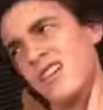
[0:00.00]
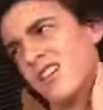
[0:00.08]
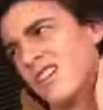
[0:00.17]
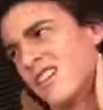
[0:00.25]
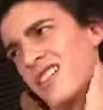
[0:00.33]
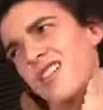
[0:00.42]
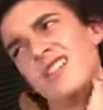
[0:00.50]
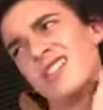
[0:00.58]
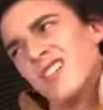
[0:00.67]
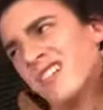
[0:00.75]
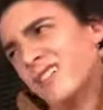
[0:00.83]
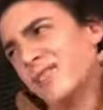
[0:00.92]
Uh,
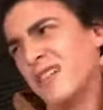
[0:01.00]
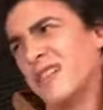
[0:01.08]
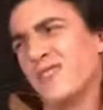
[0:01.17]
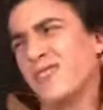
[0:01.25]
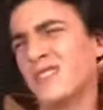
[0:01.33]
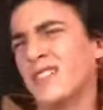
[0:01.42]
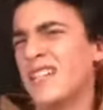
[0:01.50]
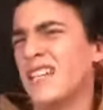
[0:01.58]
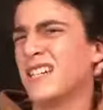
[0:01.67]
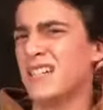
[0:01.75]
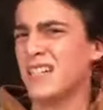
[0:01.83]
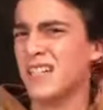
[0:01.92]
try not to make it too
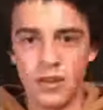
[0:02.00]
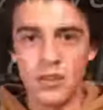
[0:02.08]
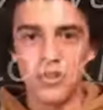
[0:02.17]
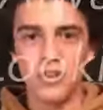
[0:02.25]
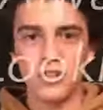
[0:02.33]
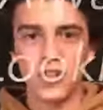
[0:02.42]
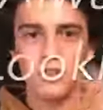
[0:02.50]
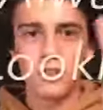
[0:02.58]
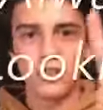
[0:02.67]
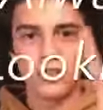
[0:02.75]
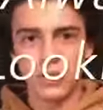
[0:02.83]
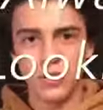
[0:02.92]
sketchy.
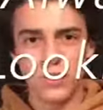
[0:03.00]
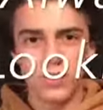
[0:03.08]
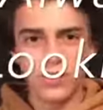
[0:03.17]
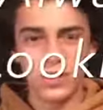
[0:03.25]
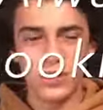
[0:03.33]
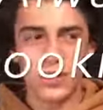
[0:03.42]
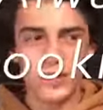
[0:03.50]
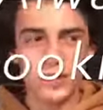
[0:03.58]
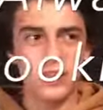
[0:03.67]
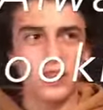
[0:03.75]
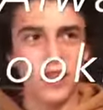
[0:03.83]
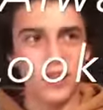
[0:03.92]
Number two, to not
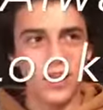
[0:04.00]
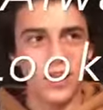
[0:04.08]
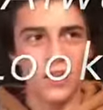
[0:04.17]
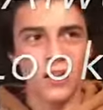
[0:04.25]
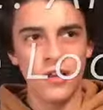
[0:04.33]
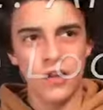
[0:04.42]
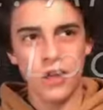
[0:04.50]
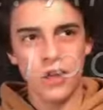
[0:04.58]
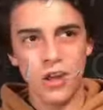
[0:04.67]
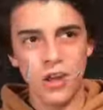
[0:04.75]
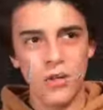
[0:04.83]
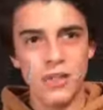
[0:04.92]
get caught
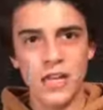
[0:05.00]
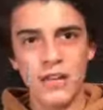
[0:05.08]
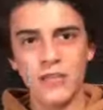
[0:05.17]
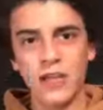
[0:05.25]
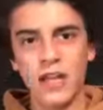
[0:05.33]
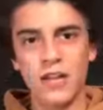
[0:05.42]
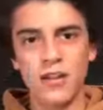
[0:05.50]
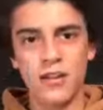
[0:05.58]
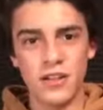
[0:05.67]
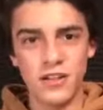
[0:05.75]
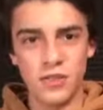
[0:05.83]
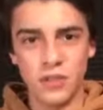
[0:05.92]
always have your head
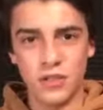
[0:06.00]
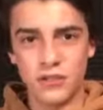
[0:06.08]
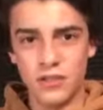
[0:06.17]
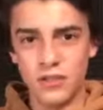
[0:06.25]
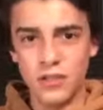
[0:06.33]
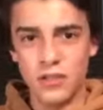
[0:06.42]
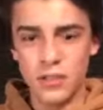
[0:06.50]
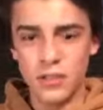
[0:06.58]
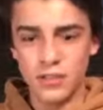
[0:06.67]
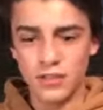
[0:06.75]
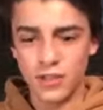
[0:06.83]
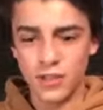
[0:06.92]
on a swivel.
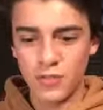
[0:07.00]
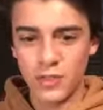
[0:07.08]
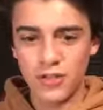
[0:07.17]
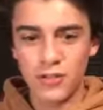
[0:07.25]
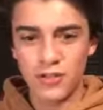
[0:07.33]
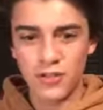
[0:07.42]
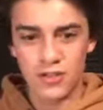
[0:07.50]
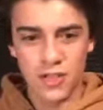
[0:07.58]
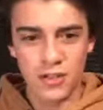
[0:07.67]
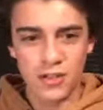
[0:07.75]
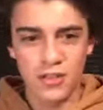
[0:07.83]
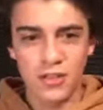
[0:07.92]
So whenever you're
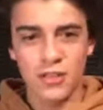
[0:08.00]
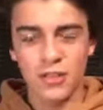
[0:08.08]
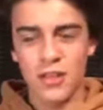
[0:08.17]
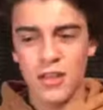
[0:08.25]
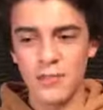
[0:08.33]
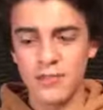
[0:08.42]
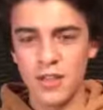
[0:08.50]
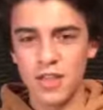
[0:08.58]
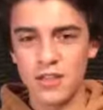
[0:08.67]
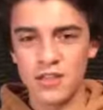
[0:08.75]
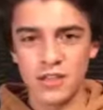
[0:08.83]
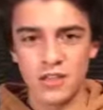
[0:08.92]
selling,
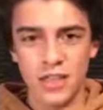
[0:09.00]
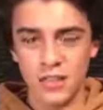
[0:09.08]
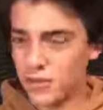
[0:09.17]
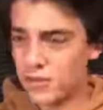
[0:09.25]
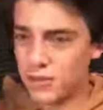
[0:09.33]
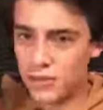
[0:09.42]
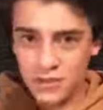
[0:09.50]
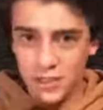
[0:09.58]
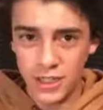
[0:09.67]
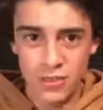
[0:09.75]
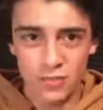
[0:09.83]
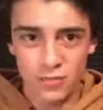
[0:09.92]
make sure that you're
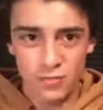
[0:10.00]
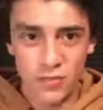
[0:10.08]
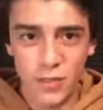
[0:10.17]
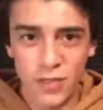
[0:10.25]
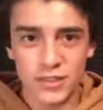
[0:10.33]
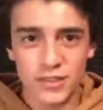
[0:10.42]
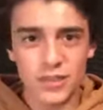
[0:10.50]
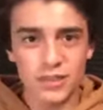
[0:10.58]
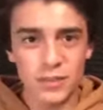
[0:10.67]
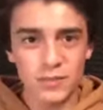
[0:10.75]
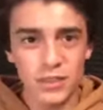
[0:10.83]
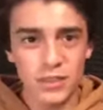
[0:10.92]
like you you about to sell
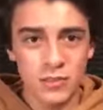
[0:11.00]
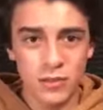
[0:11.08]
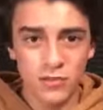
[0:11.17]
something.